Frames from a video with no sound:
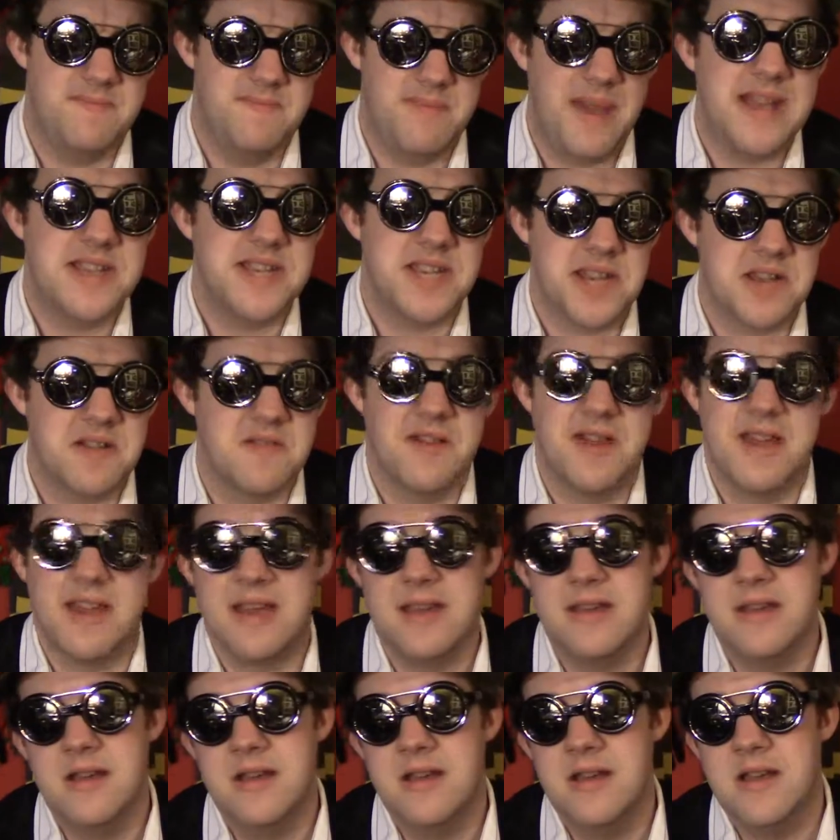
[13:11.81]

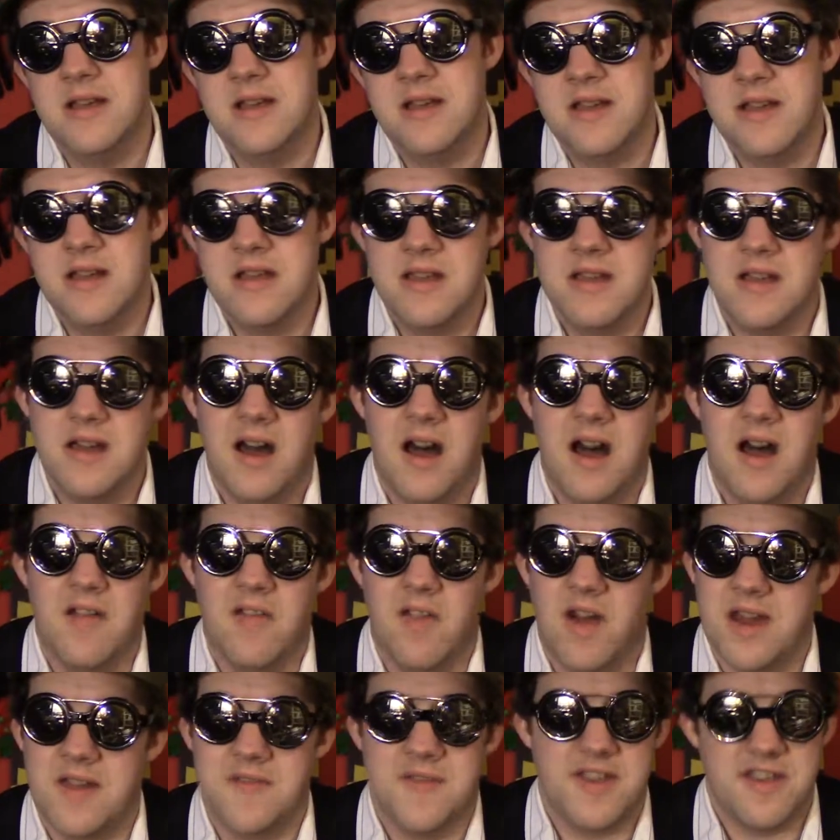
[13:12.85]
Basically, a
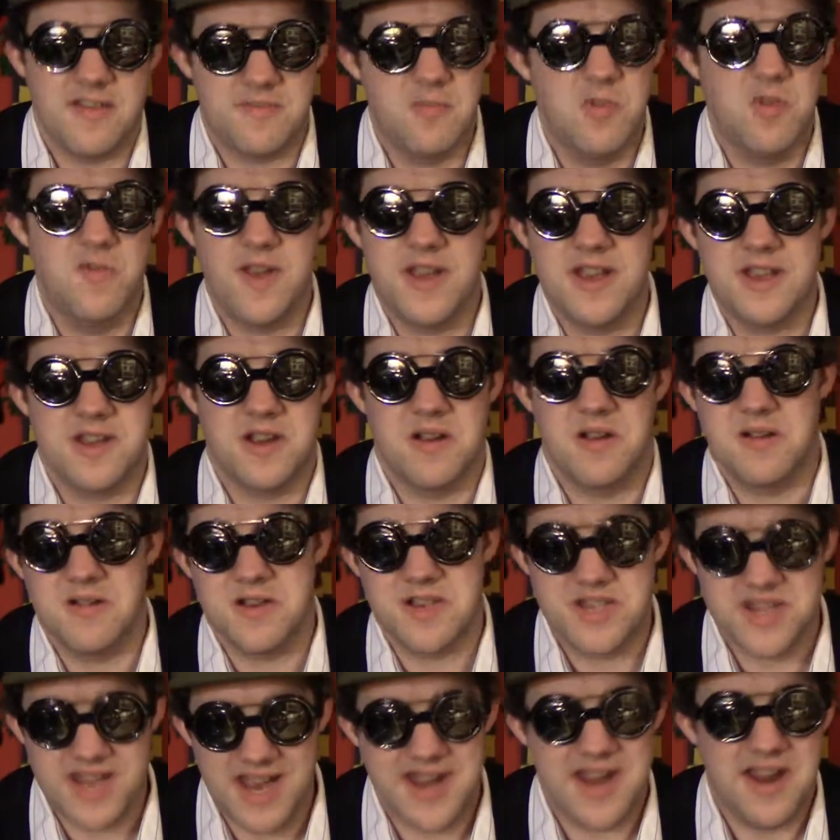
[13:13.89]
lot of these movies are
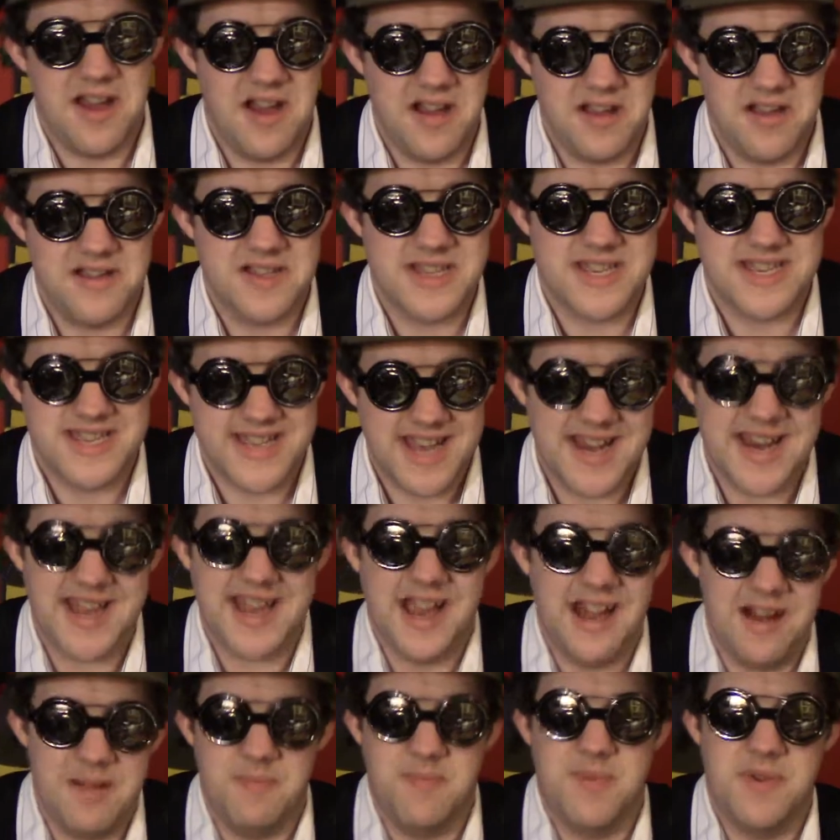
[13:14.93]

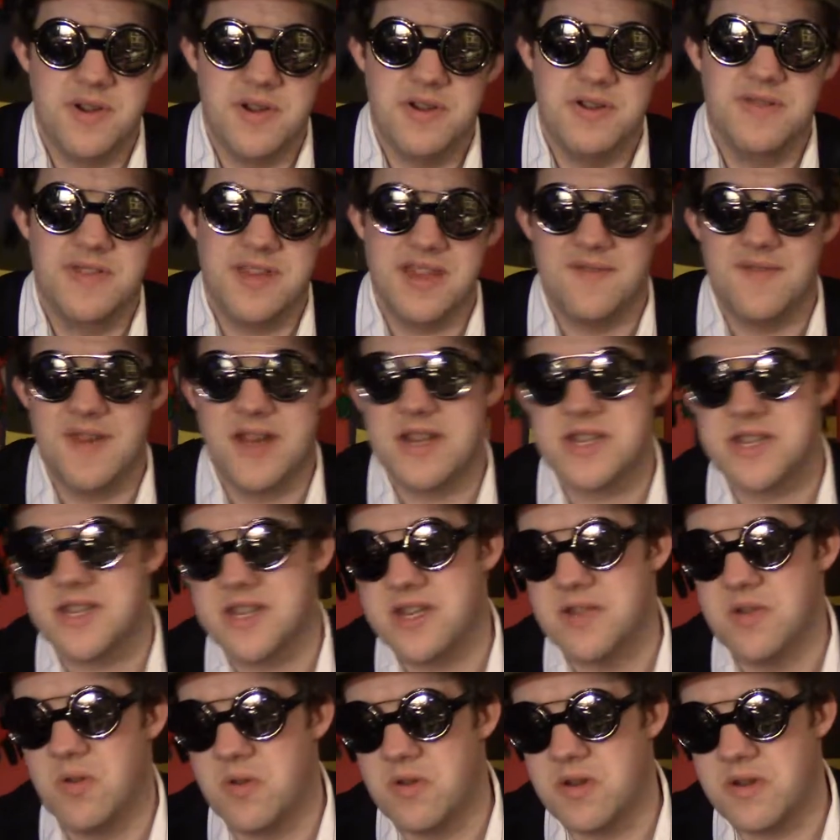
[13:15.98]
setting up the events
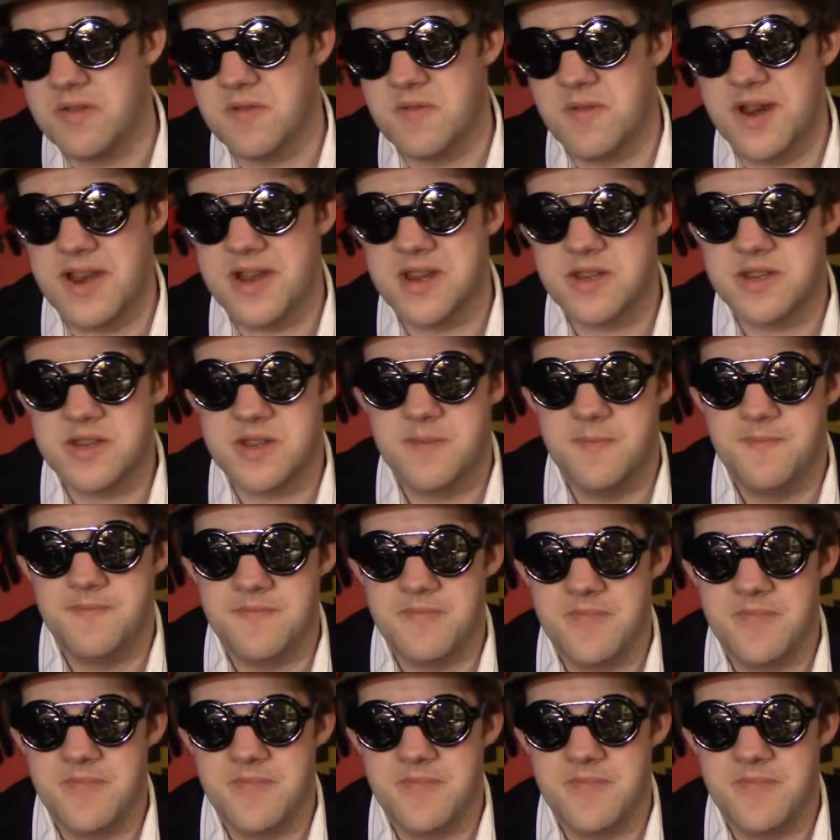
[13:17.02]
in Lord of the Rings.